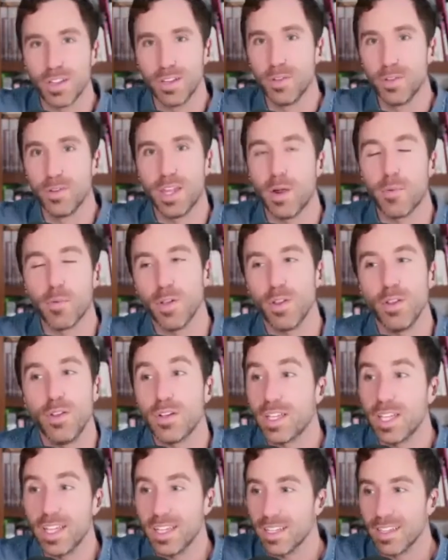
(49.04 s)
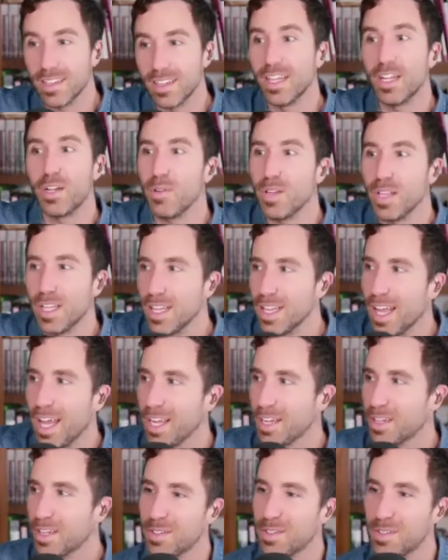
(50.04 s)
that were looking literally
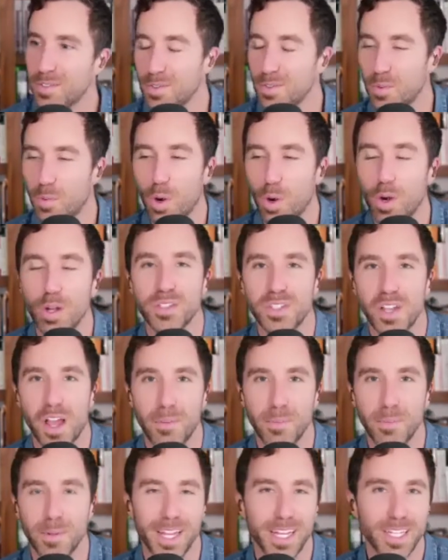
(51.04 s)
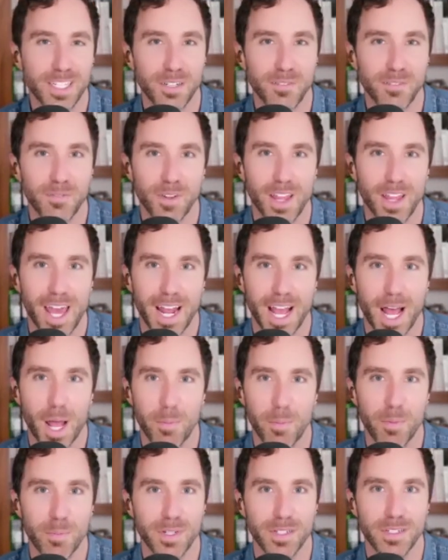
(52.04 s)
like world domination for that
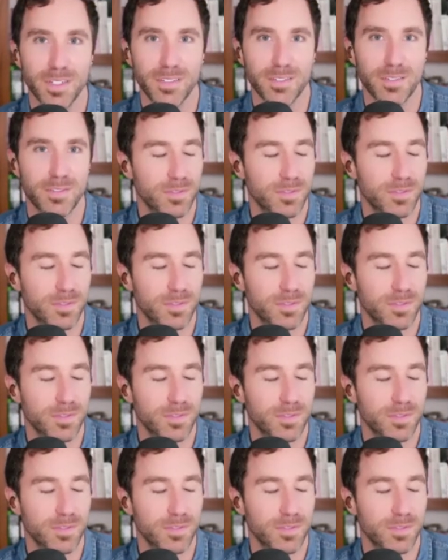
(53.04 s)
album, and